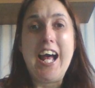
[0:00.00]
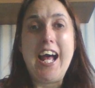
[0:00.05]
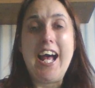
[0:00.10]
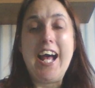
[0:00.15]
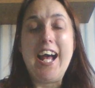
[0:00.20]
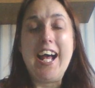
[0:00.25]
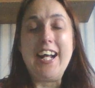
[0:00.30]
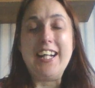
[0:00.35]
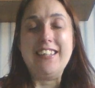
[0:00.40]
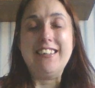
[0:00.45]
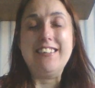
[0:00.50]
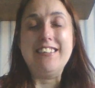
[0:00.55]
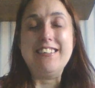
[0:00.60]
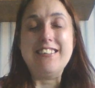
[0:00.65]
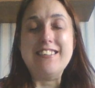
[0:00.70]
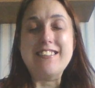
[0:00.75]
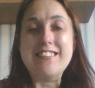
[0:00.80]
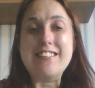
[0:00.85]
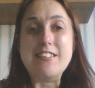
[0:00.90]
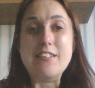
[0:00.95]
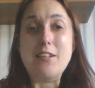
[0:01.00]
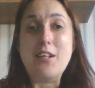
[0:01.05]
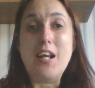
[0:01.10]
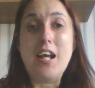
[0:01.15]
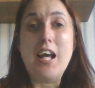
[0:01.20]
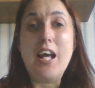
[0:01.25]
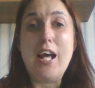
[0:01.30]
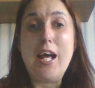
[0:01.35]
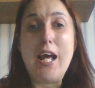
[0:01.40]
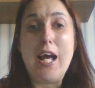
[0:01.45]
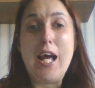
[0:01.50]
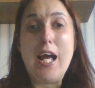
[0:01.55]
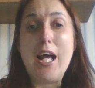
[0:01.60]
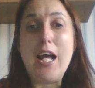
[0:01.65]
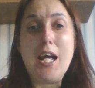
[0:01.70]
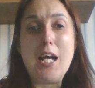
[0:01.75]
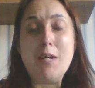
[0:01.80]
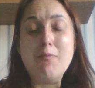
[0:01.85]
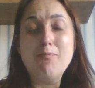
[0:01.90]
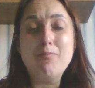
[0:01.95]
And
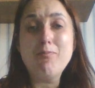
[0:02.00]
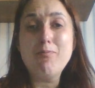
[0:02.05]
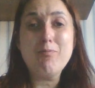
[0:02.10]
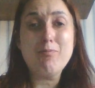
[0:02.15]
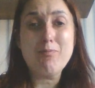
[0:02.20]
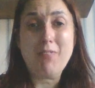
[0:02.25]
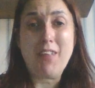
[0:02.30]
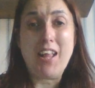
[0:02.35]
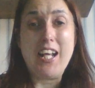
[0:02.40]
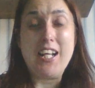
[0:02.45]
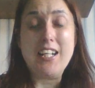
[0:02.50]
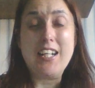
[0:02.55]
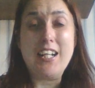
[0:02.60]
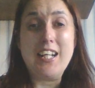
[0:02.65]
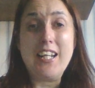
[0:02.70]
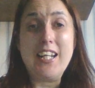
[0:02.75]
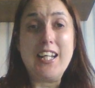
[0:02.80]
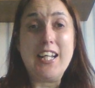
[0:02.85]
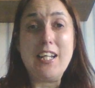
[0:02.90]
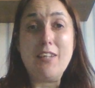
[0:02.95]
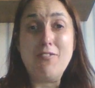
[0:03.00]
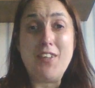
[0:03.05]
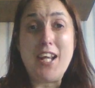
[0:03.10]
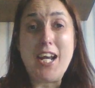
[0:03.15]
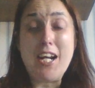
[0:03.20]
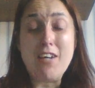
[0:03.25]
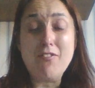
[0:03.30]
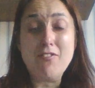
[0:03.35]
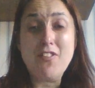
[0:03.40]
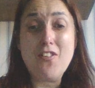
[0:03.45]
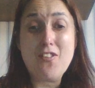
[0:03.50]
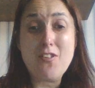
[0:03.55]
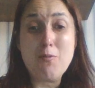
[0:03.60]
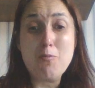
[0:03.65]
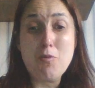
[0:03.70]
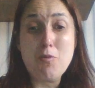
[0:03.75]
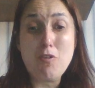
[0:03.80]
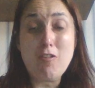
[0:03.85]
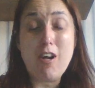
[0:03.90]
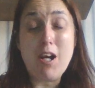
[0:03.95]
um, if you haven't
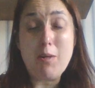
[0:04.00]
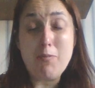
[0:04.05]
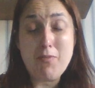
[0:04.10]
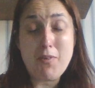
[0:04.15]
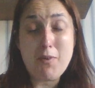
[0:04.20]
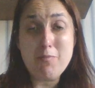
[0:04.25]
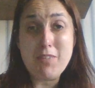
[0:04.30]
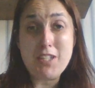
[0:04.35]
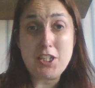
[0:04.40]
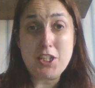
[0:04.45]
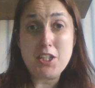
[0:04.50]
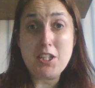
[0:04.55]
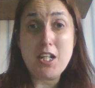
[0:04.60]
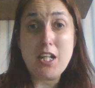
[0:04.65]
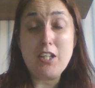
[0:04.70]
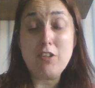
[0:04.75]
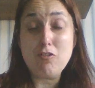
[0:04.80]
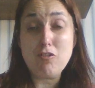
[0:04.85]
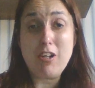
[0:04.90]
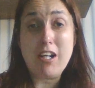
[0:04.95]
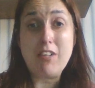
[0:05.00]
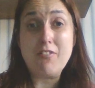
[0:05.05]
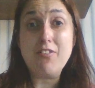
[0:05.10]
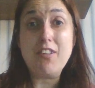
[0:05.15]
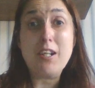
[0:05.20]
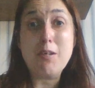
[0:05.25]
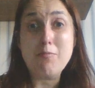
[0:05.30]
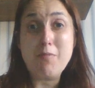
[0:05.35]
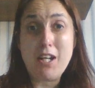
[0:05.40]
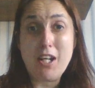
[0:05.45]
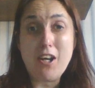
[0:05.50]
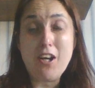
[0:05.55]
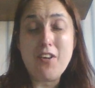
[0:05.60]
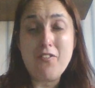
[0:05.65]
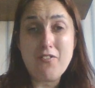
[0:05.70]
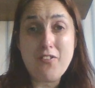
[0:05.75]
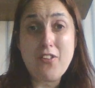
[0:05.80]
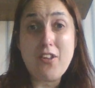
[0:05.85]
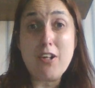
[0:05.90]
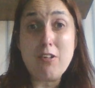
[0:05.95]
subscribed to my a uh, travel and my
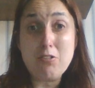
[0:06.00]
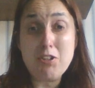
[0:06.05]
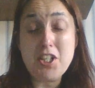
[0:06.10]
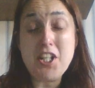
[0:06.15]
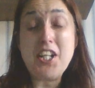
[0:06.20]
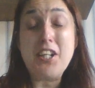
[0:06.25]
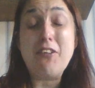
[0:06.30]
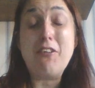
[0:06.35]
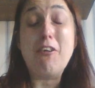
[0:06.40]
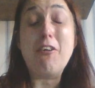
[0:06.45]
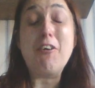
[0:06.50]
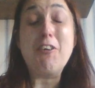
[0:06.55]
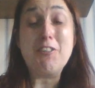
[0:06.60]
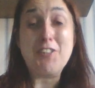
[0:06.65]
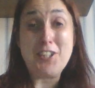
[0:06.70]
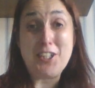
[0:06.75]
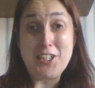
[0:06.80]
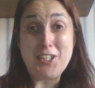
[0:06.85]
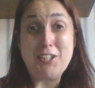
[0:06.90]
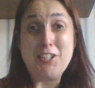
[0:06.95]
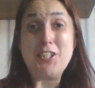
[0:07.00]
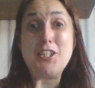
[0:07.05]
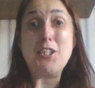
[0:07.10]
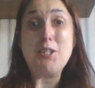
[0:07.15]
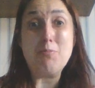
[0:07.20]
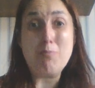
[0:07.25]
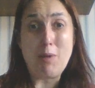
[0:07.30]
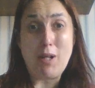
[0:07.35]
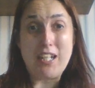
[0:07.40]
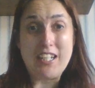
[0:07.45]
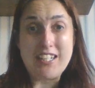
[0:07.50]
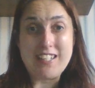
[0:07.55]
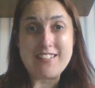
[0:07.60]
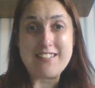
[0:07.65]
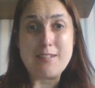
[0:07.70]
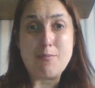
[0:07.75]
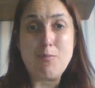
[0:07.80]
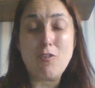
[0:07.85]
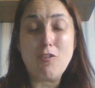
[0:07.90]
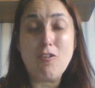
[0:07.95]
lifestyle channel on YouTube please
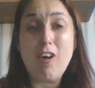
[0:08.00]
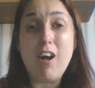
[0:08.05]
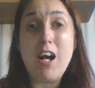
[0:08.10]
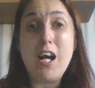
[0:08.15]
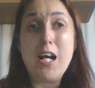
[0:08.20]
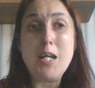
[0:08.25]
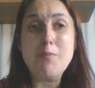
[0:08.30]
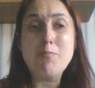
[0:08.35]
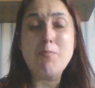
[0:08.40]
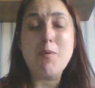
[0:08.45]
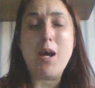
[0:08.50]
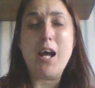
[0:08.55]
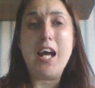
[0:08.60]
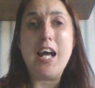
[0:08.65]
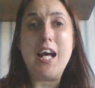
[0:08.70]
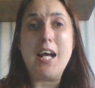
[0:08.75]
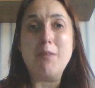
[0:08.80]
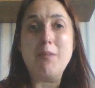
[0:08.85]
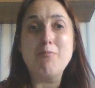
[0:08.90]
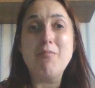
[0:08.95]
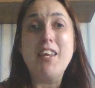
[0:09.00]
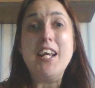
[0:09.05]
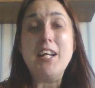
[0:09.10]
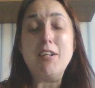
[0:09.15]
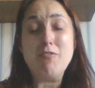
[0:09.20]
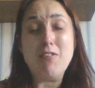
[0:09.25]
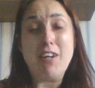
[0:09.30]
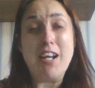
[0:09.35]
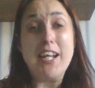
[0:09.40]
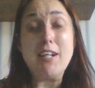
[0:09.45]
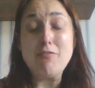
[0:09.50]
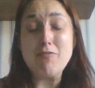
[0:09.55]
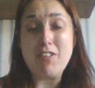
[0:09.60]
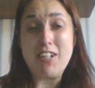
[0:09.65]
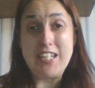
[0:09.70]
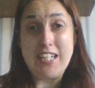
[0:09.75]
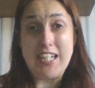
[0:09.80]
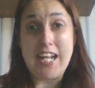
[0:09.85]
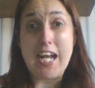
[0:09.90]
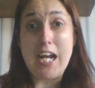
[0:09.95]
subscribe and um, it
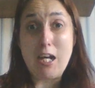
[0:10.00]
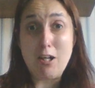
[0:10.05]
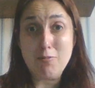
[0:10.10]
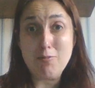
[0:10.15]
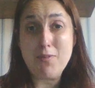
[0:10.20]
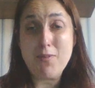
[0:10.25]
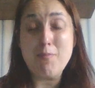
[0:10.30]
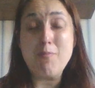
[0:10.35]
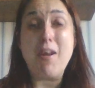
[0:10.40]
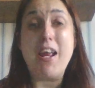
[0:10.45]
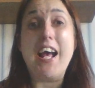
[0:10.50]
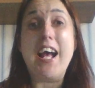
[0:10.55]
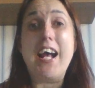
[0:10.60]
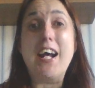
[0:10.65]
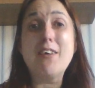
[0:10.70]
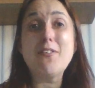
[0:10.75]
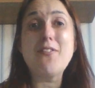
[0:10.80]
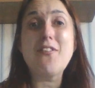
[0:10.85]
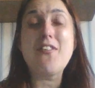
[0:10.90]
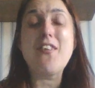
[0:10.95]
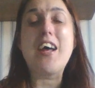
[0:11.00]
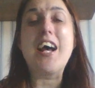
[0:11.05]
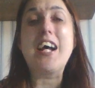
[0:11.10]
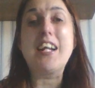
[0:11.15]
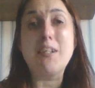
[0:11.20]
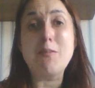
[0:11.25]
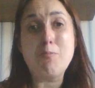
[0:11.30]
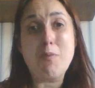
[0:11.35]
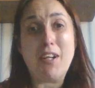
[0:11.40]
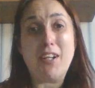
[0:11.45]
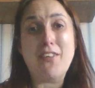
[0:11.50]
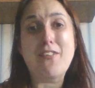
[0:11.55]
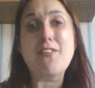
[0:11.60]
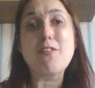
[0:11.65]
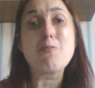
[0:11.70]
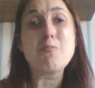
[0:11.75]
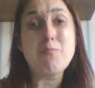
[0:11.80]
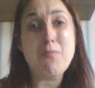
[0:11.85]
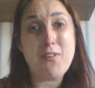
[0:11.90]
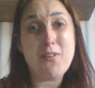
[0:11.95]
really helps me out and a big
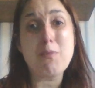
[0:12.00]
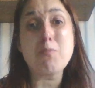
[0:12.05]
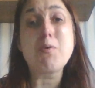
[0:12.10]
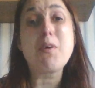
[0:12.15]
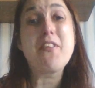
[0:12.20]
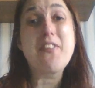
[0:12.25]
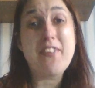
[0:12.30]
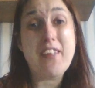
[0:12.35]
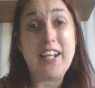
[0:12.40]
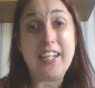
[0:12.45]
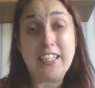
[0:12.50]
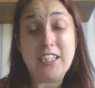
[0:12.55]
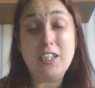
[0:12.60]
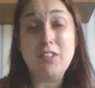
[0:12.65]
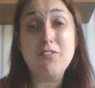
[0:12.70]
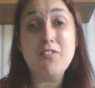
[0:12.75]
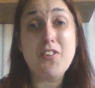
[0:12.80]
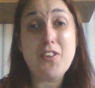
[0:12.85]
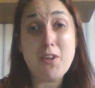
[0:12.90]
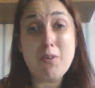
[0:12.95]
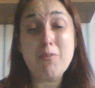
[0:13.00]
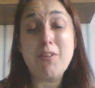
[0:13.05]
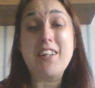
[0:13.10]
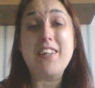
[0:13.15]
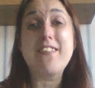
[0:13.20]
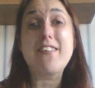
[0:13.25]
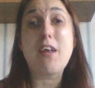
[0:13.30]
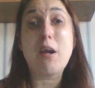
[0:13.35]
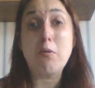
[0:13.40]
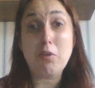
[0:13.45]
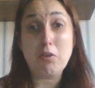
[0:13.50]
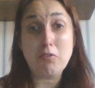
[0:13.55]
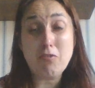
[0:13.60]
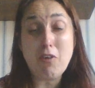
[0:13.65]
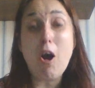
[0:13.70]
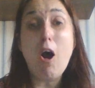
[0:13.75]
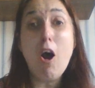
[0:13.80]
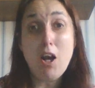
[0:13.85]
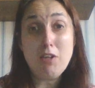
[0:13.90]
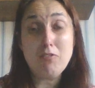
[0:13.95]
thumbs up and thank you for doing so I,
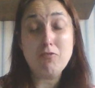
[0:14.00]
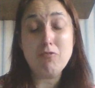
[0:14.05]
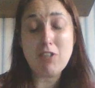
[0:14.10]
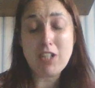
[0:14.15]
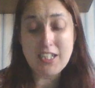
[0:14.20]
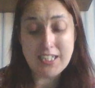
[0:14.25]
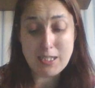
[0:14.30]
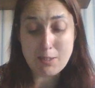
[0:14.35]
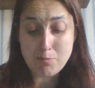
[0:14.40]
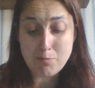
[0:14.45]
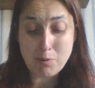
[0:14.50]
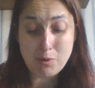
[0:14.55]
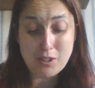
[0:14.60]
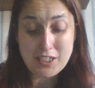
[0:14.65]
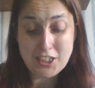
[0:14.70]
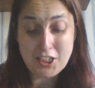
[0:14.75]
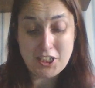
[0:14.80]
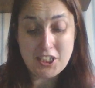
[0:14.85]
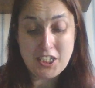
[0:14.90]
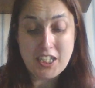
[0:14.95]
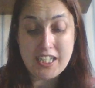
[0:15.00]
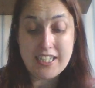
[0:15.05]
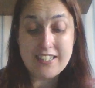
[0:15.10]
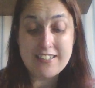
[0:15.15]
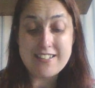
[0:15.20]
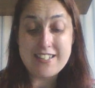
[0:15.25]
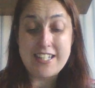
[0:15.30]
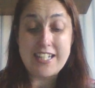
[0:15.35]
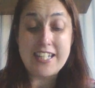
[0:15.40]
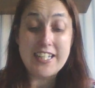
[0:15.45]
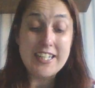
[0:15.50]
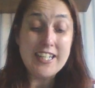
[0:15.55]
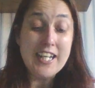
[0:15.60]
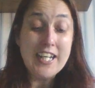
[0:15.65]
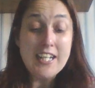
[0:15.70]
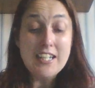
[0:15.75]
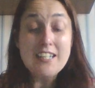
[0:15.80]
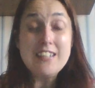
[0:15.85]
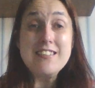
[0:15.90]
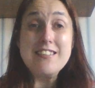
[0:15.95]
I really appreciate it
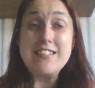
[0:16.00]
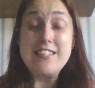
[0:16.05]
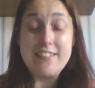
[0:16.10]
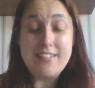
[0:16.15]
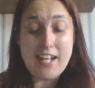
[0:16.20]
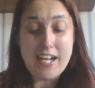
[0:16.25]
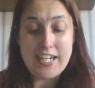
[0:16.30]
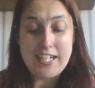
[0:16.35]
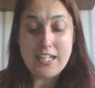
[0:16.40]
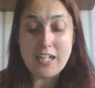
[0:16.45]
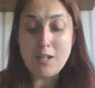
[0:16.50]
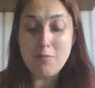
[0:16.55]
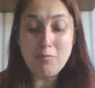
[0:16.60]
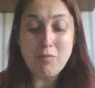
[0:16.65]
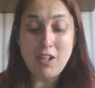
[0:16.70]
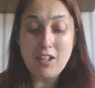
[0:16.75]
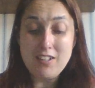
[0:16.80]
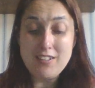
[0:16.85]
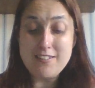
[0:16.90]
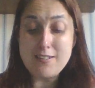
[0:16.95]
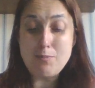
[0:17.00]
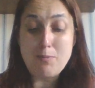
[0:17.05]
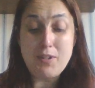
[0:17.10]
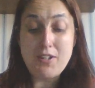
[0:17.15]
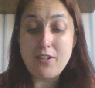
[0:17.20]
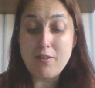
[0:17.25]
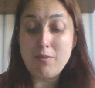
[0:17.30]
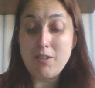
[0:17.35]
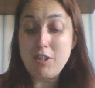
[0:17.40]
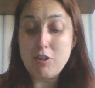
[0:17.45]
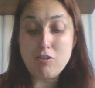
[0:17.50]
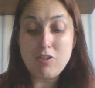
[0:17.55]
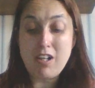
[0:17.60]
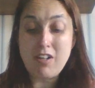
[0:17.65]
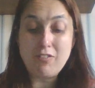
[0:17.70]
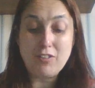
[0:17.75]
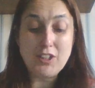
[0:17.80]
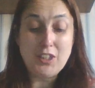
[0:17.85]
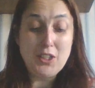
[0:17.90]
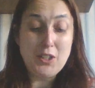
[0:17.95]
today I'm going to be doing
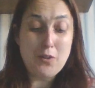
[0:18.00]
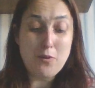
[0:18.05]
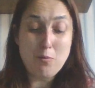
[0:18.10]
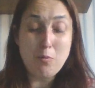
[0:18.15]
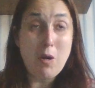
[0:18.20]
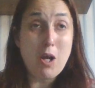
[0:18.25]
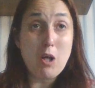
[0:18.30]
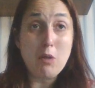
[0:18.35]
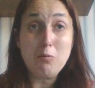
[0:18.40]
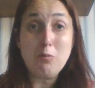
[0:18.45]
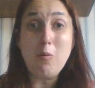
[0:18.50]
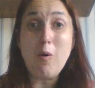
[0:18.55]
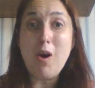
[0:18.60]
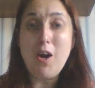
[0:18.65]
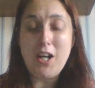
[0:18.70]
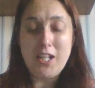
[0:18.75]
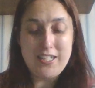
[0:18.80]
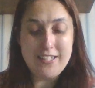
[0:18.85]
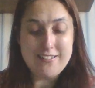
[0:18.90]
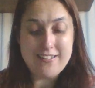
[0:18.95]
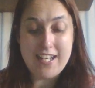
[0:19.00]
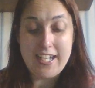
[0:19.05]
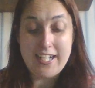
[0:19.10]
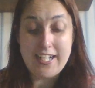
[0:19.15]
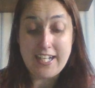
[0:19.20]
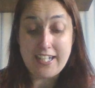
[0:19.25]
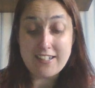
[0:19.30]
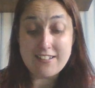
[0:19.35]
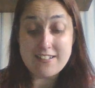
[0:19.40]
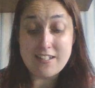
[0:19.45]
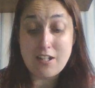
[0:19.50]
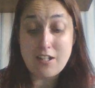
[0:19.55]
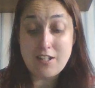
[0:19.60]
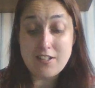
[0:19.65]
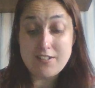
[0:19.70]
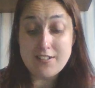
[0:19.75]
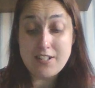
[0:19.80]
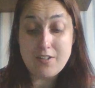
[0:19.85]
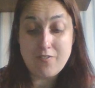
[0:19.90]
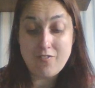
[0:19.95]
travel news worldwide 10
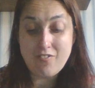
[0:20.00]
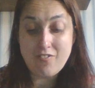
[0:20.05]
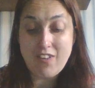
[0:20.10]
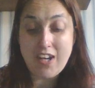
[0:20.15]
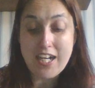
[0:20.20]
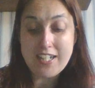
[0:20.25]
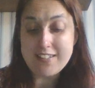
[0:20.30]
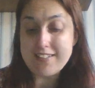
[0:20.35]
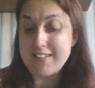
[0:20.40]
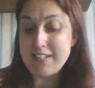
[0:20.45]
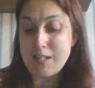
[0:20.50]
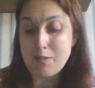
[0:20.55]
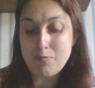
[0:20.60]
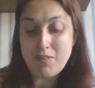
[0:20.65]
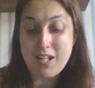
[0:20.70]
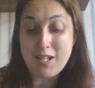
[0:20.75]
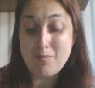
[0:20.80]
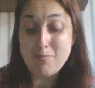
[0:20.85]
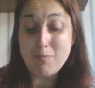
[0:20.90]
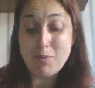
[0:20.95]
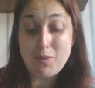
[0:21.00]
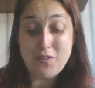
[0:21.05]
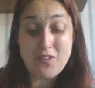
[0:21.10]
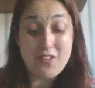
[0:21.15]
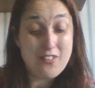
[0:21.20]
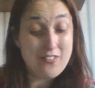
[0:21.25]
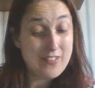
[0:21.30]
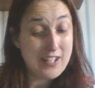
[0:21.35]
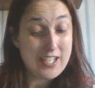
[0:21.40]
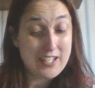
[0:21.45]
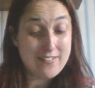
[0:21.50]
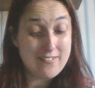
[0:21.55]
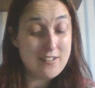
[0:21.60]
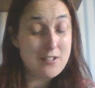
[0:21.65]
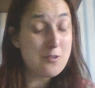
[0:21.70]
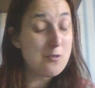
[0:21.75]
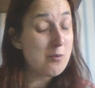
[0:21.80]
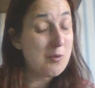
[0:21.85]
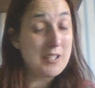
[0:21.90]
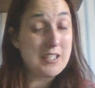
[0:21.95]
exciting facts September
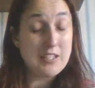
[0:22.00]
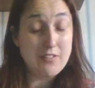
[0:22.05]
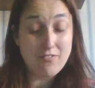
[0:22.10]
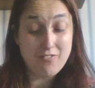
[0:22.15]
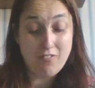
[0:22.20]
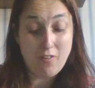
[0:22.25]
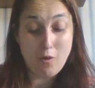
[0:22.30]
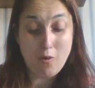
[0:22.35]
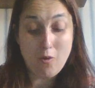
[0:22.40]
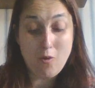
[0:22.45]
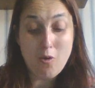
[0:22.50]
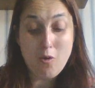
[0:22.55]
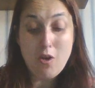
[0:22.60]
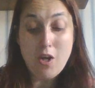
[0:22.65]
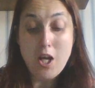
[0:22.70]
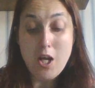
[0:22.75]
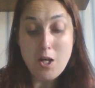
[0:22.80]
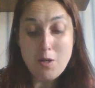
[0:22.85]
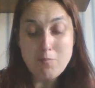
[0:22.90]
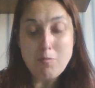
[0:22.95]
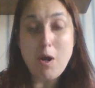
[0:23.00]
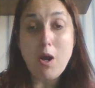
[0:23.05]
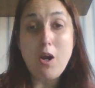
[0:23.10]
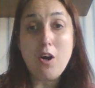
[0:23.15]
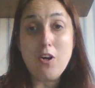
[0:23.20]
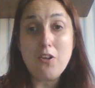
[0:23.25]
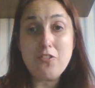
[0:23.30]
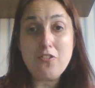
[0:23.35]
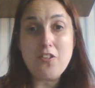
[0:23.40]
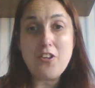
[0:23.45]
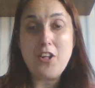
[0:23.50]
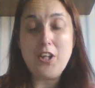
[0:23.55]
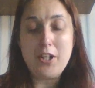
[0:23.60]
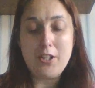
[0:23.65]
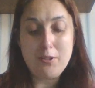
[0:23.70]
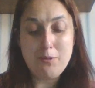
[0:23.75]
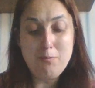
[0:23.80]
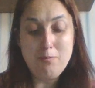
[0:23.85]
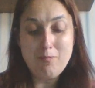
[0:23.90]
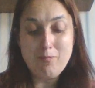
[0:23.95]
2024 part
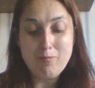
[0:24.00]
2